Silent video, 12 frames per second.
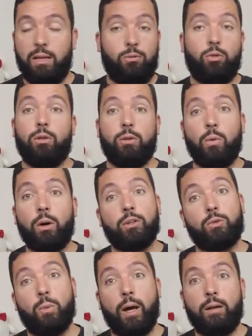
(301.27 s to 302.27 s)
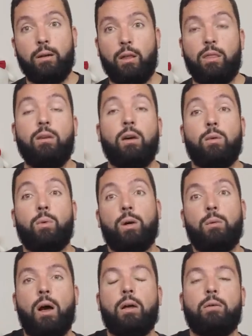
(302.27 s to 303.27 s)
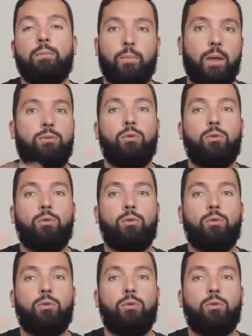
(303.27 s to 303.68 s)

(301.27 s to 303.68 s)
It totally works, right? The other way around,